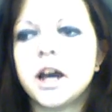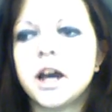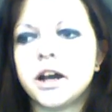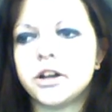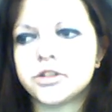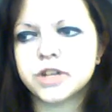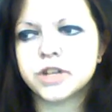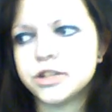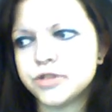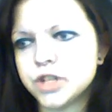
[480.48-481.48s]
I also
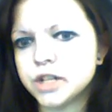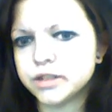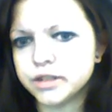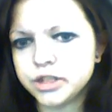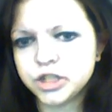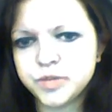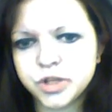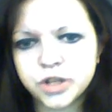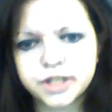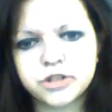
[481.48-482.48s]
can't do certain glitches
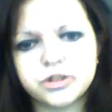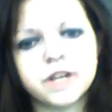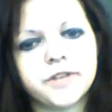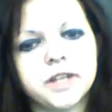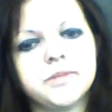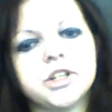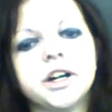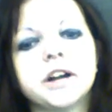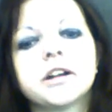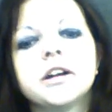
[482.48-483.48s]
because I don't have Game
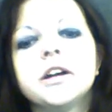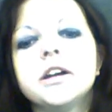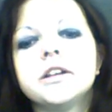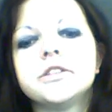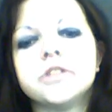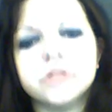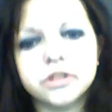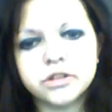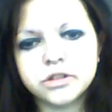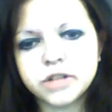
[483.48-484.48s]
Shark,
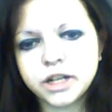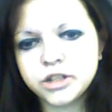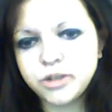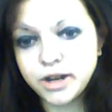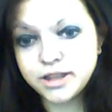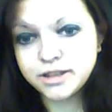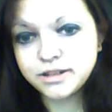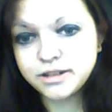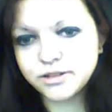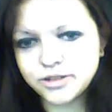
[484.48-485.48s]
so I can do anything
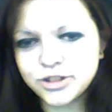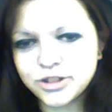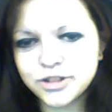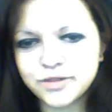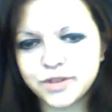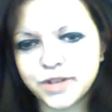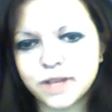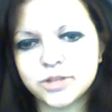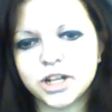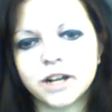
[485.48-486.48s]
as long as it doesn't involve Game
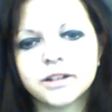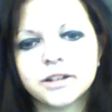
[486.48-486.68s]
Shark.